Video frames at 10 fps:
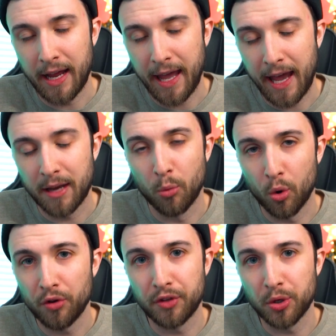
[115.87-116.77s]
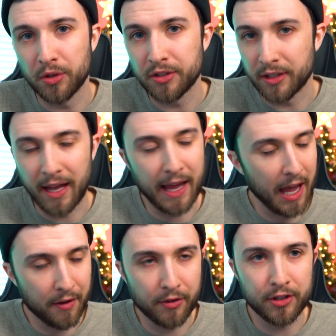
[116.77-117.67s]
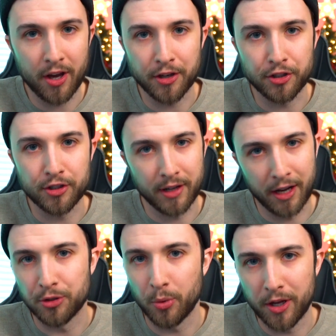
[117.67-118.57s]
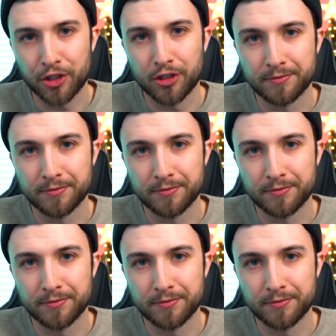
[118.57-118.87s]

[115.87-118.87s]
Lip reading: I had more viewers than I ever touched on Twitch.